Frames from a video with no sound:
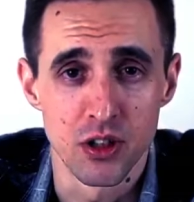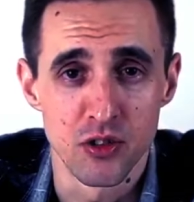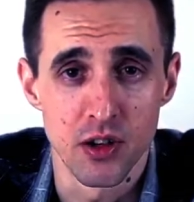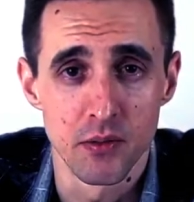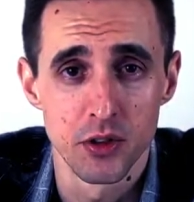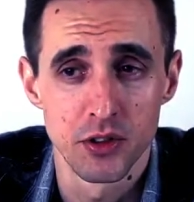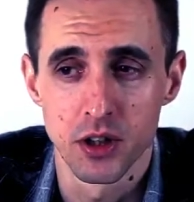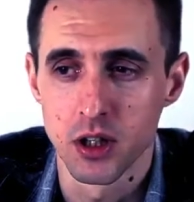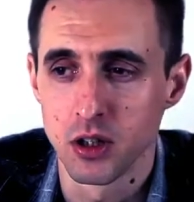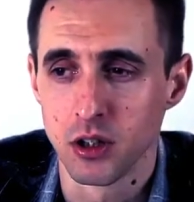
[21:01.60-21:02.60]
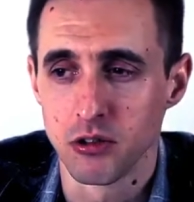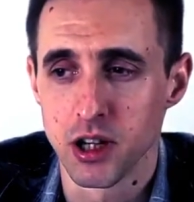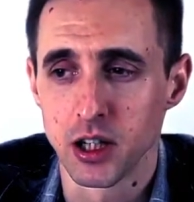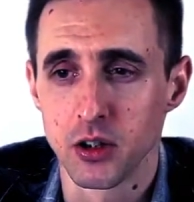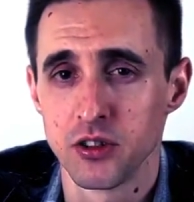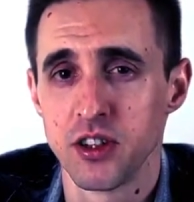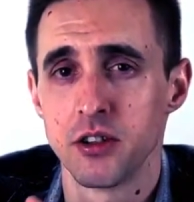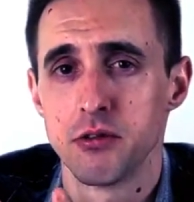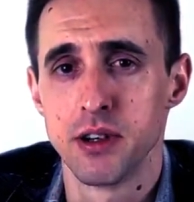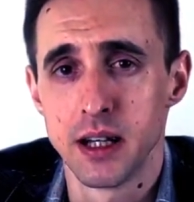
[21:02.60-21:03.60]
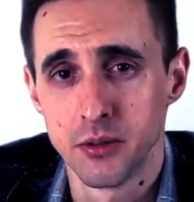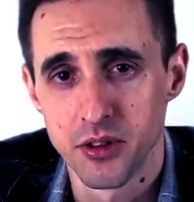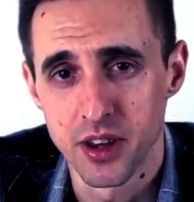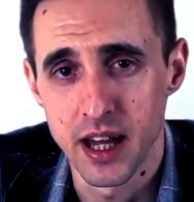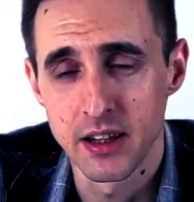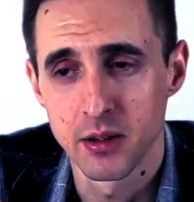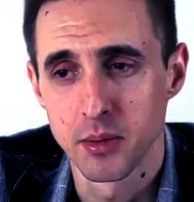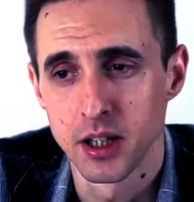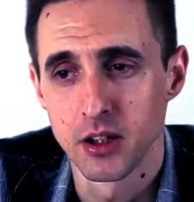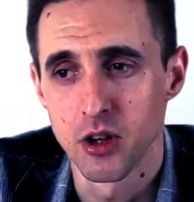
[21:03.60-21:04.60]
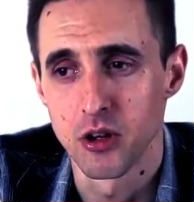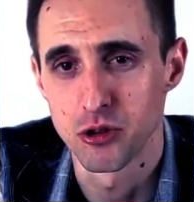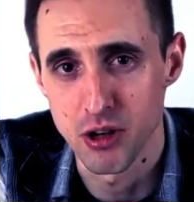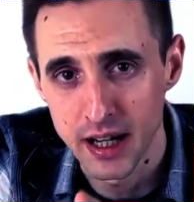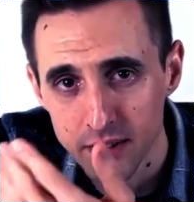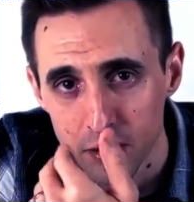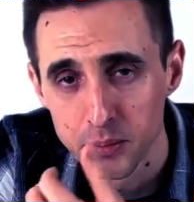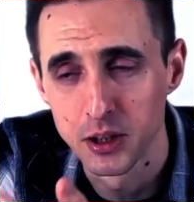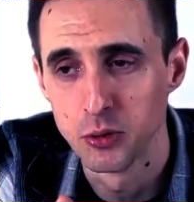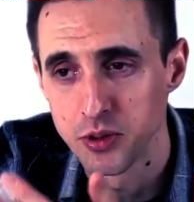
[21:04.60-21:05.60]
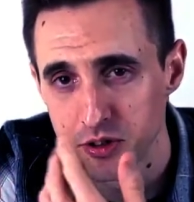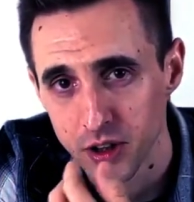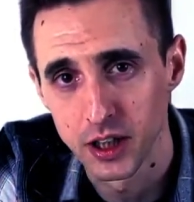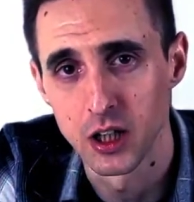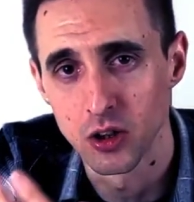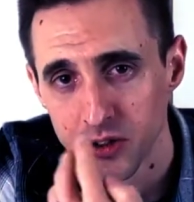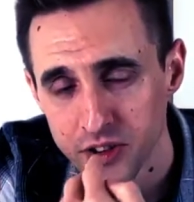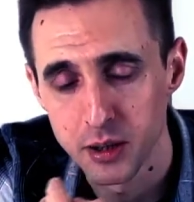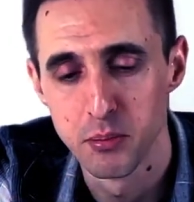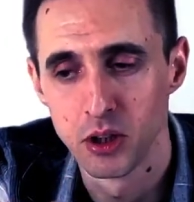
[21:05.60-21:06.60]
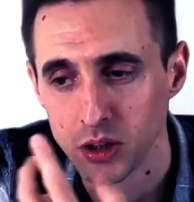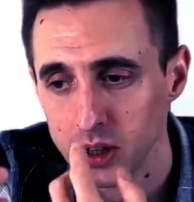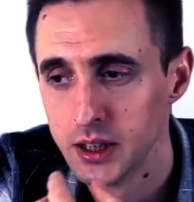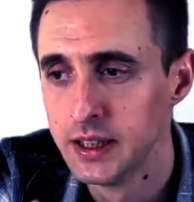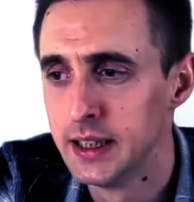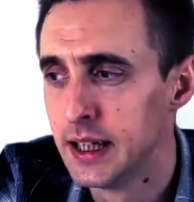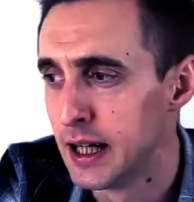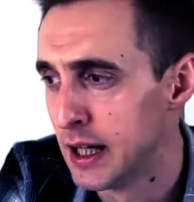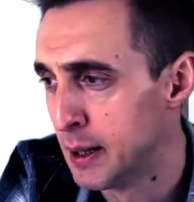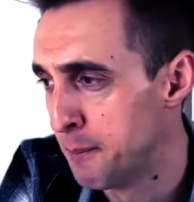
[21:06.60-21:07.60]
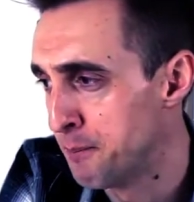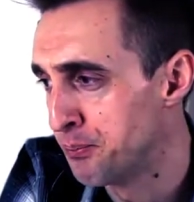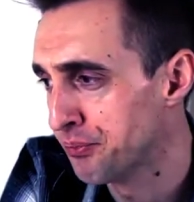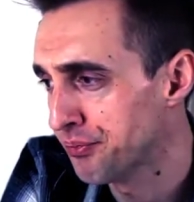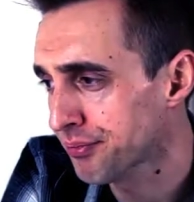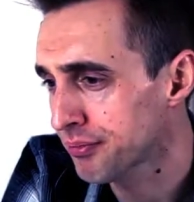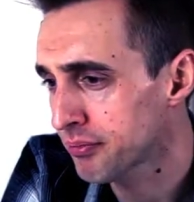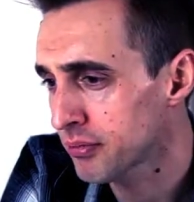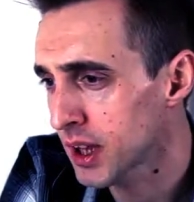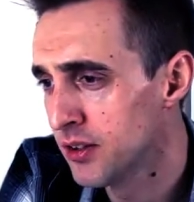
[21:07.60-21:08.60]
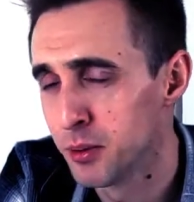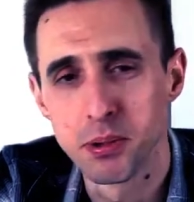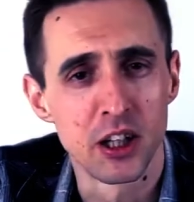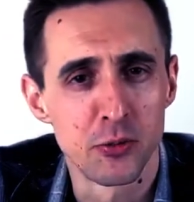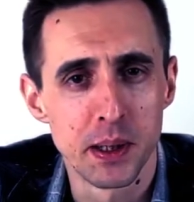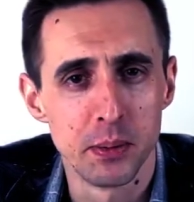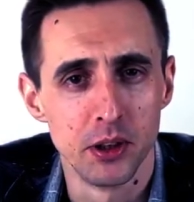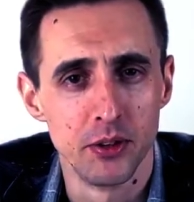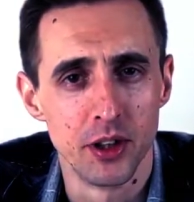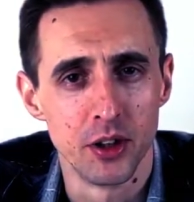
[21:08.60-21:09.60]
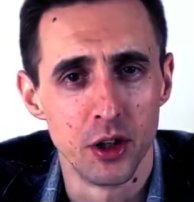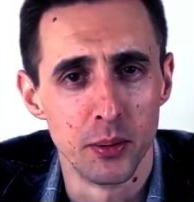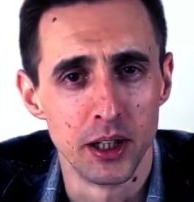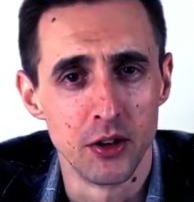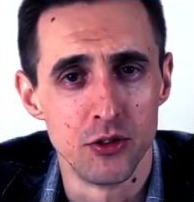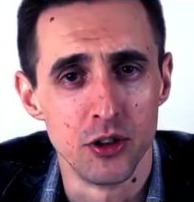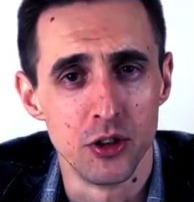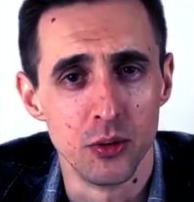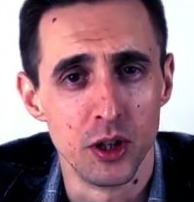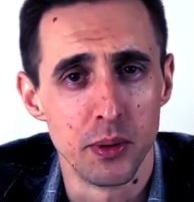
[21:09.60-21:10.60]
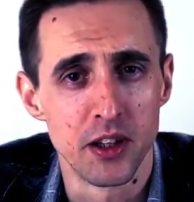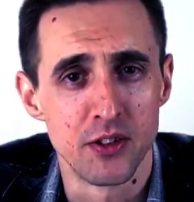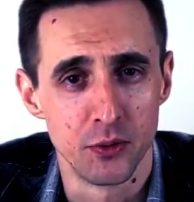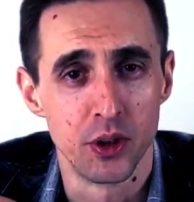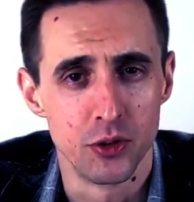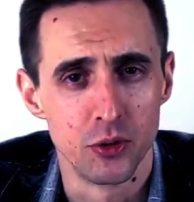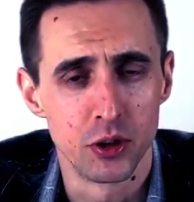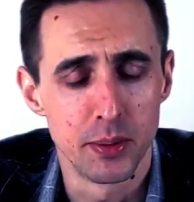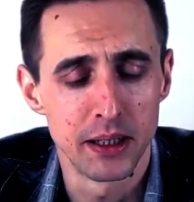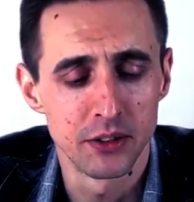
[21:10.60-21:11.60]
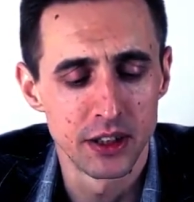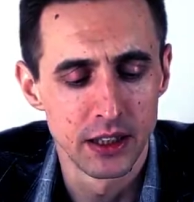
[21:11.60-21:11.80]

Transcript: in general, so that you can create content around that might attract them in almost like a content model that brings people who don't know about you to you on the basis of what you talk about?